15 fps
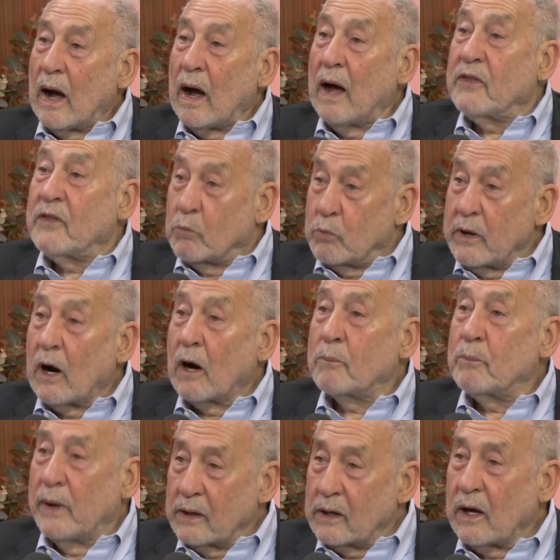I think we are
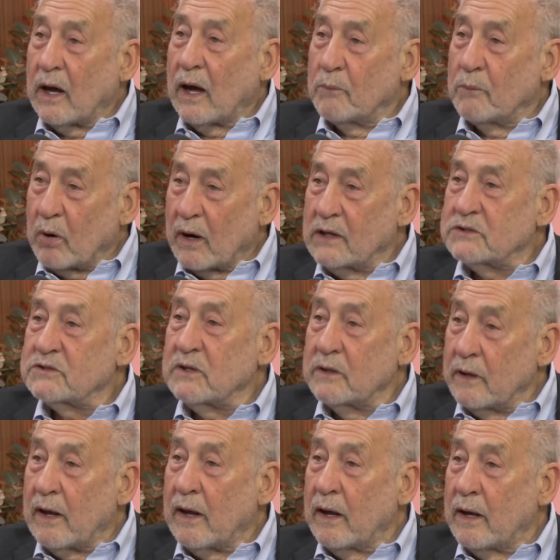paying a high price,
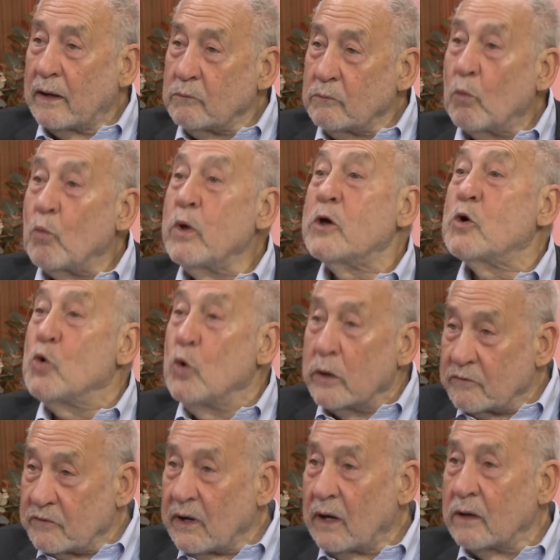and we could
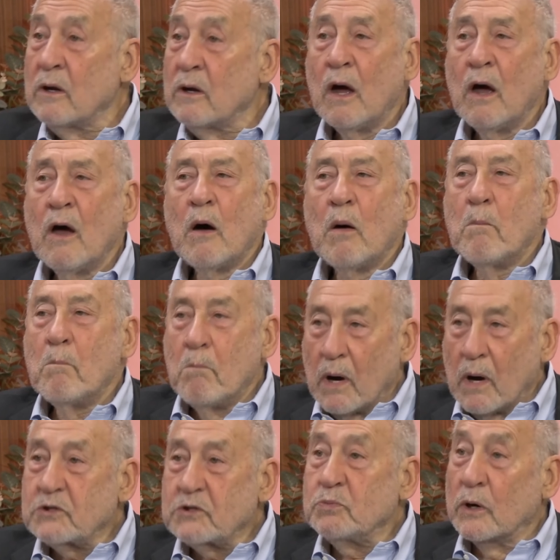have done
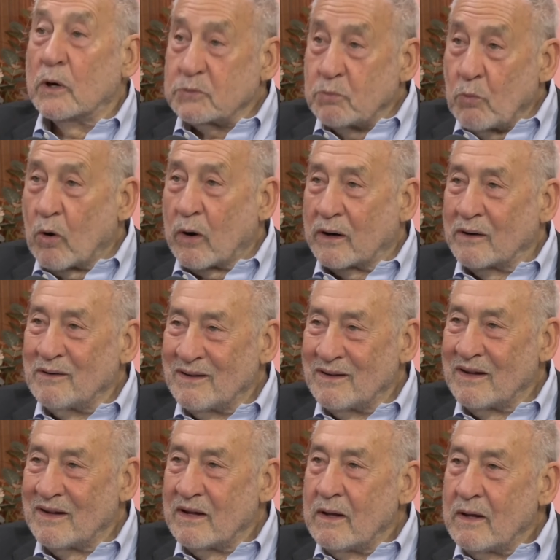much, much more.
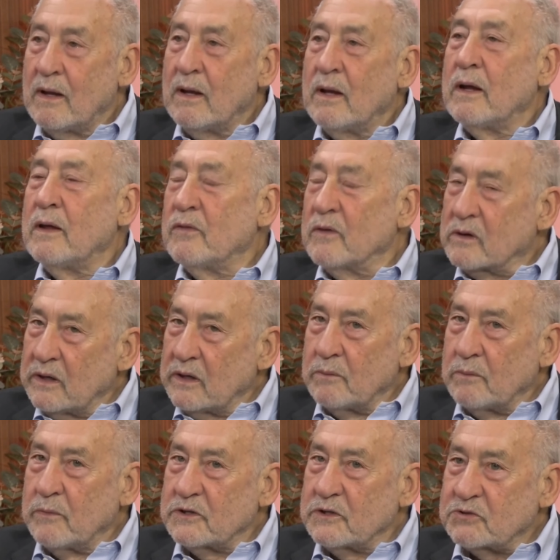In the
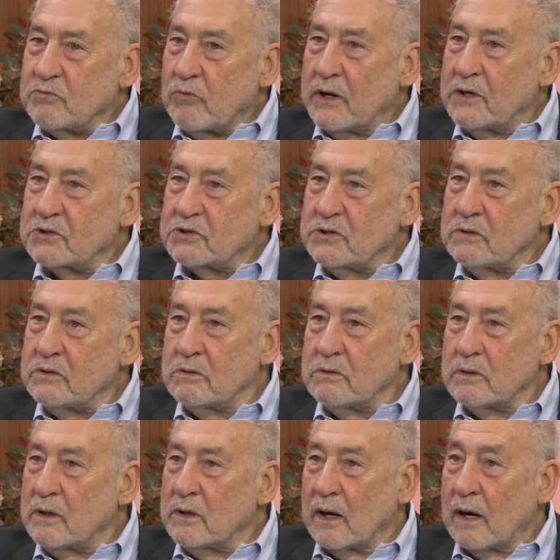Clinton
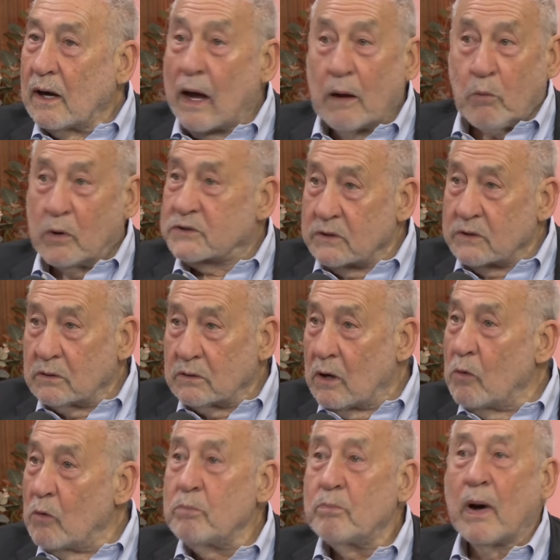administration, I wasn't alone.